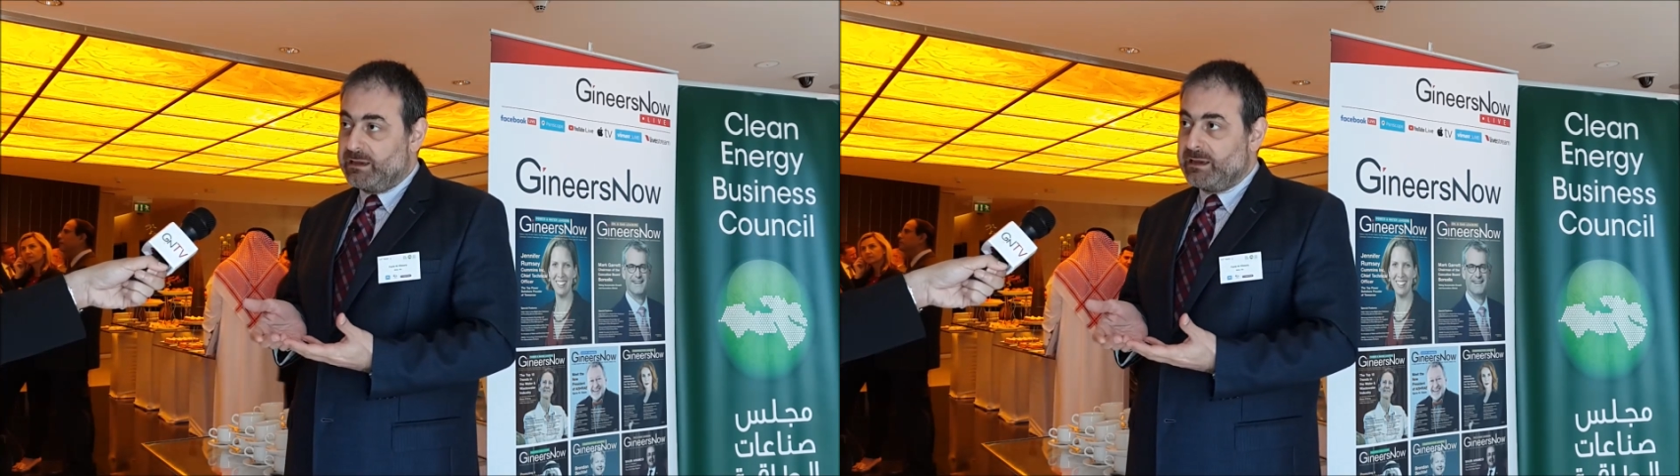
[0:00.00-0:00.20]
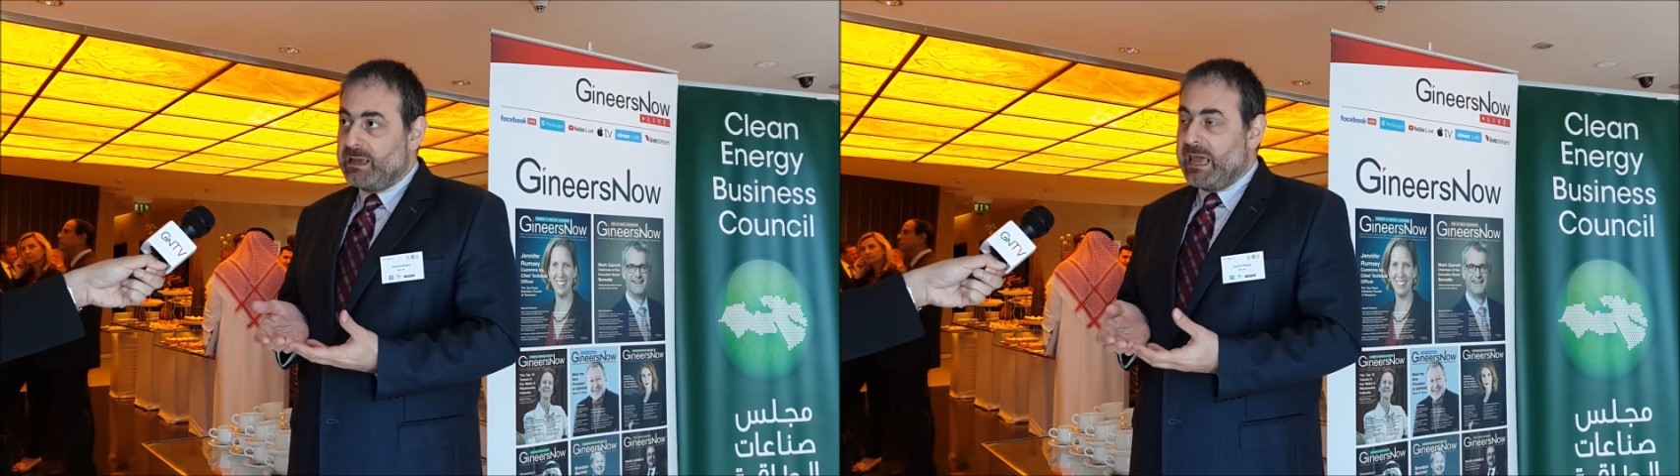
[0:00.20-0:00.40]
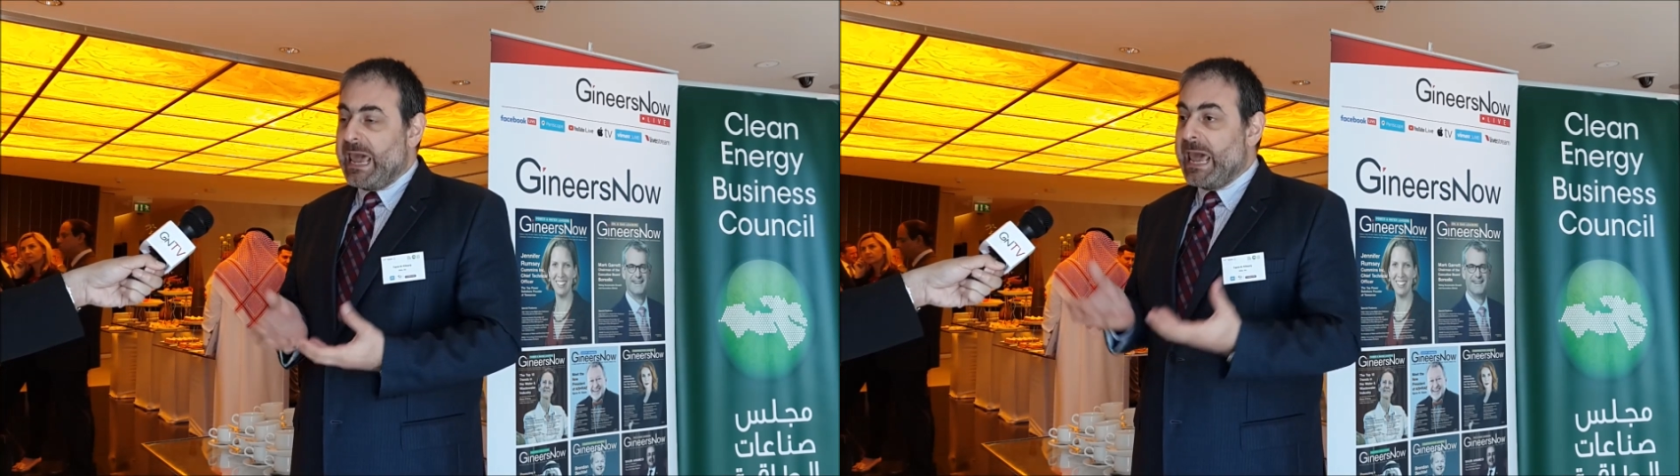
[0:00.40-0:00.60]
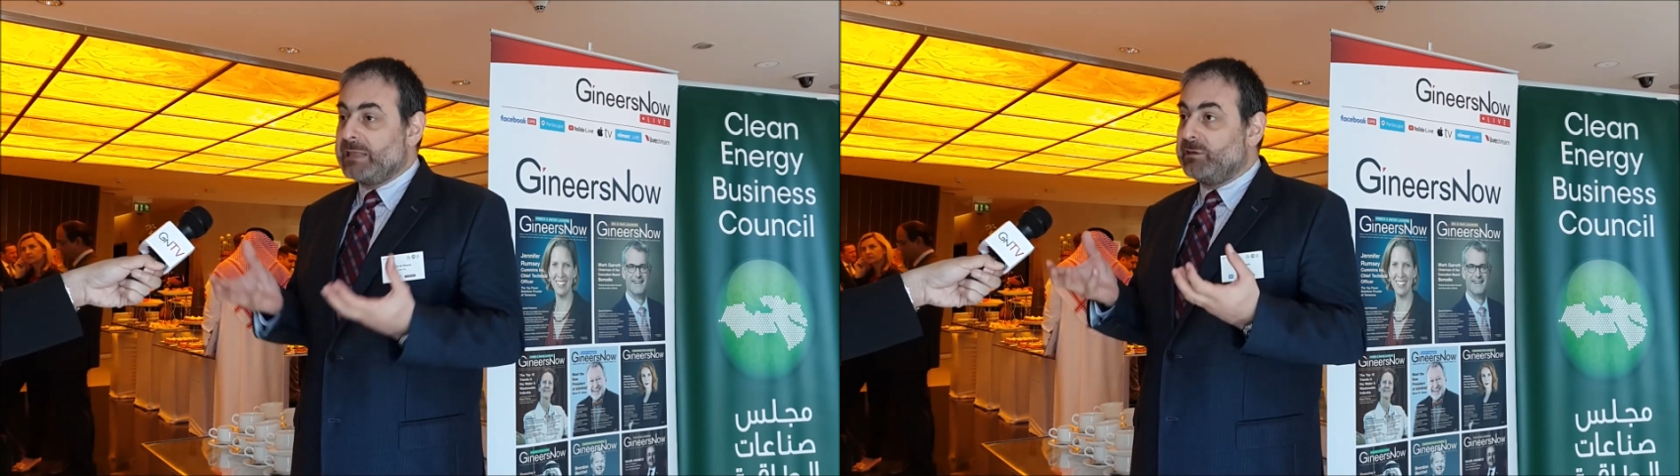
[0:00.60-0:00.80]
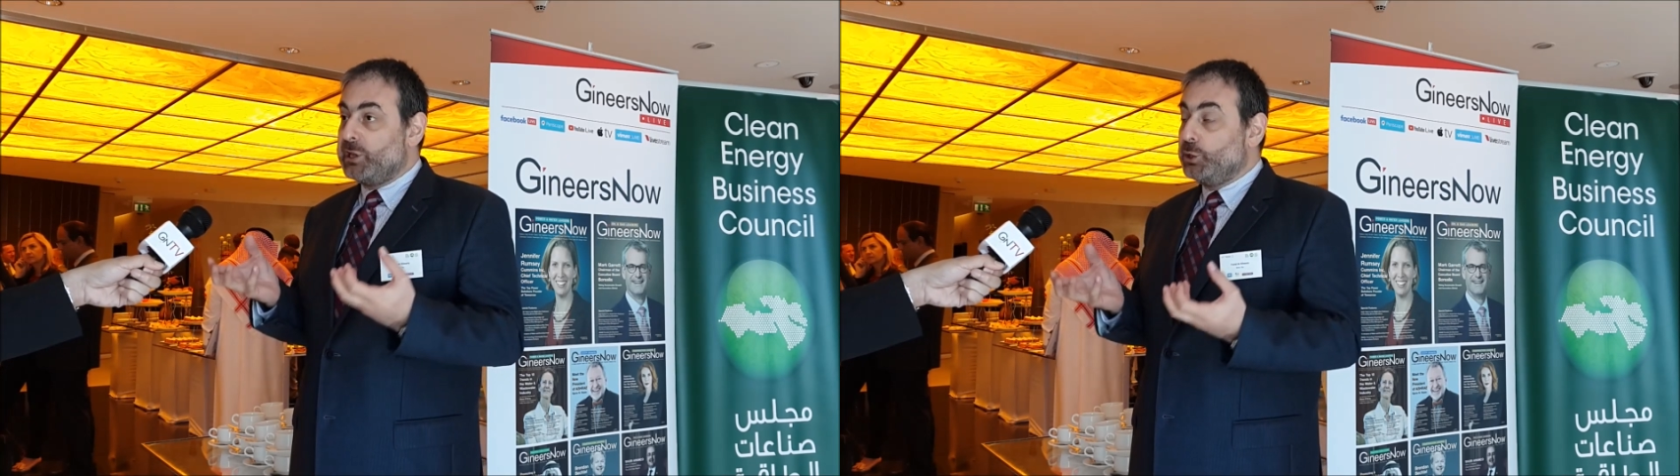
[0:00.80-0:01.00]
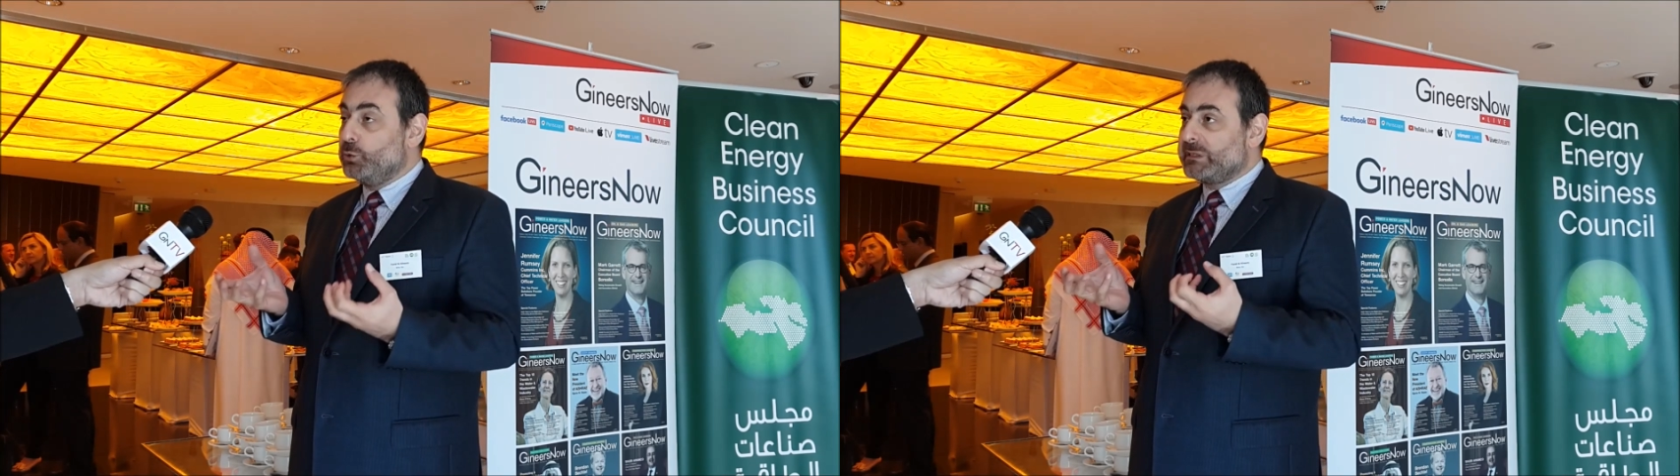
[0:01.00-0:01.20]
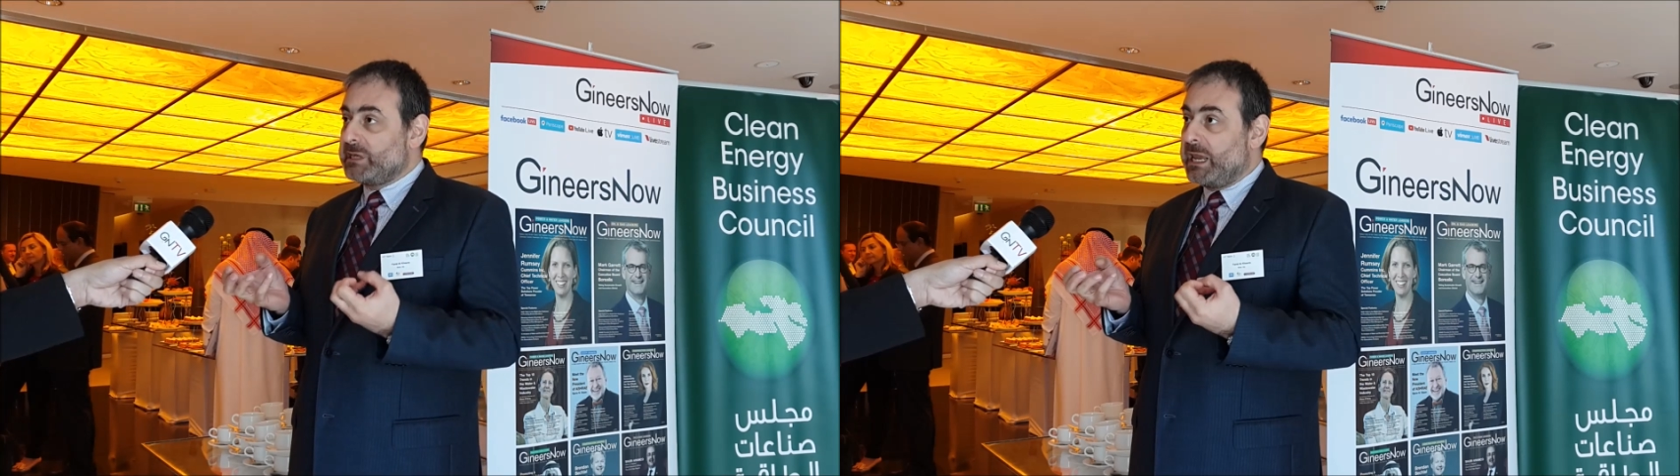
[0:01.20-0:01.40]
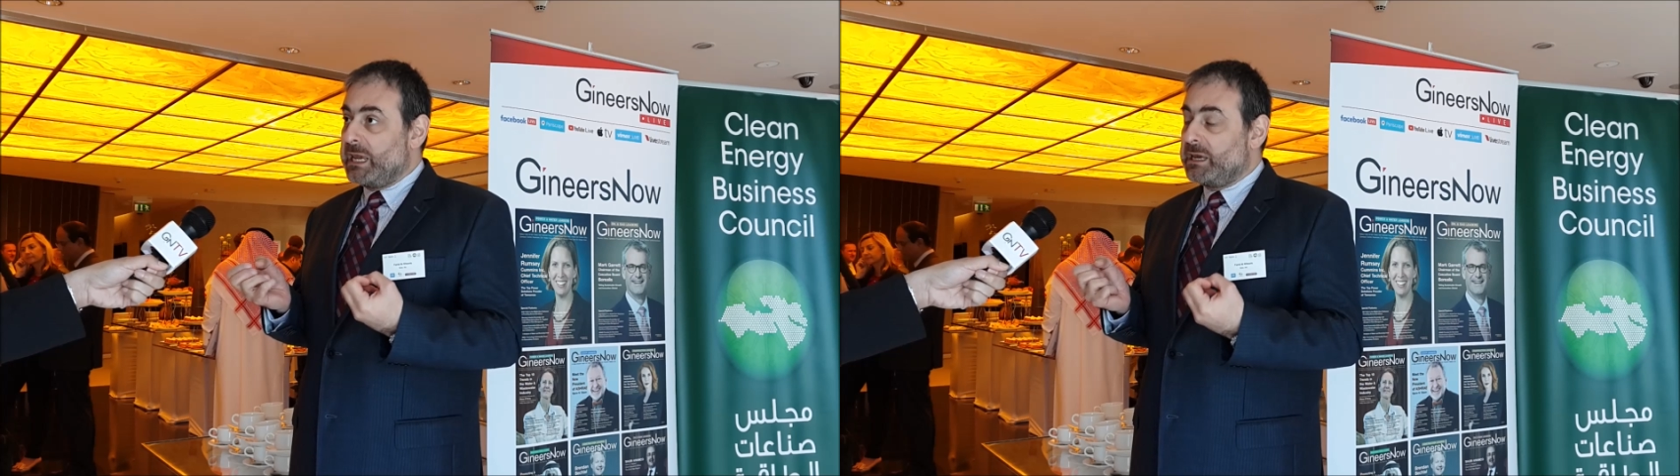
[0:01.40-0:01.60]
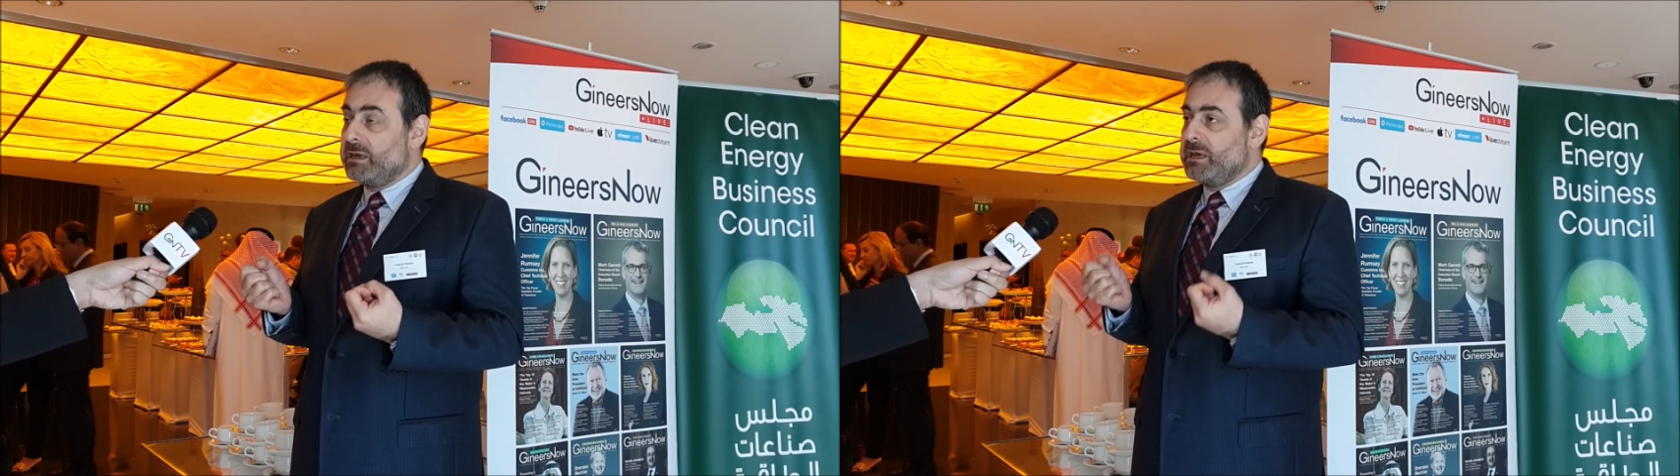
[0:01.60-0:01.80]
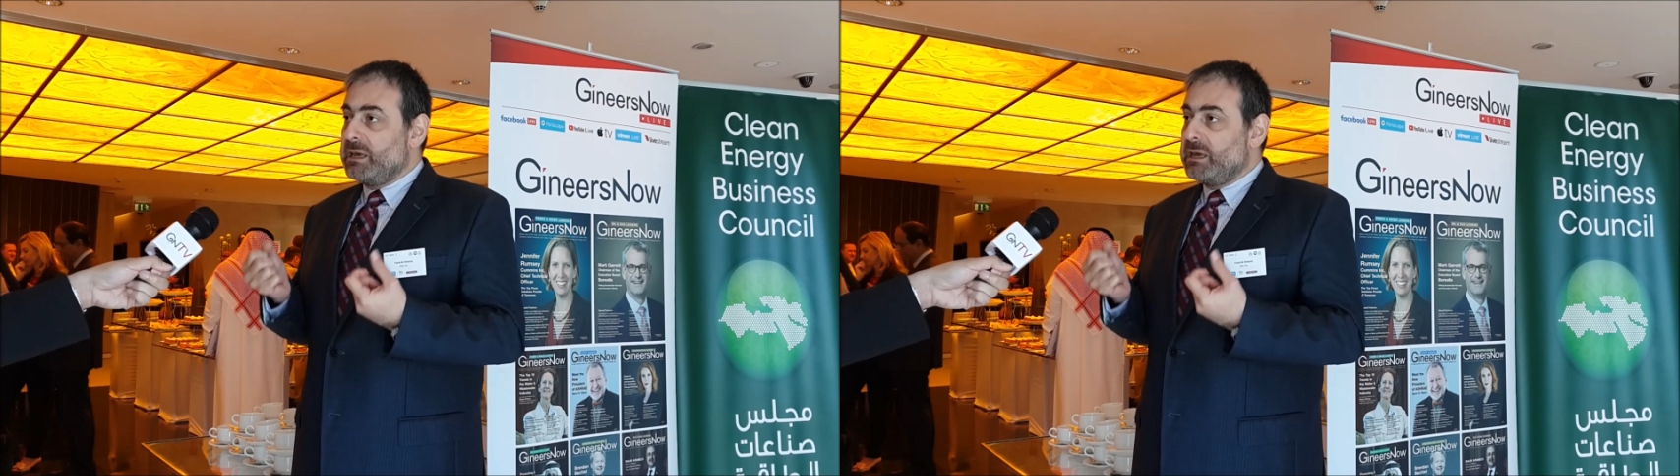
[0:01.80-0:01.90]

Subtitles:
and reducing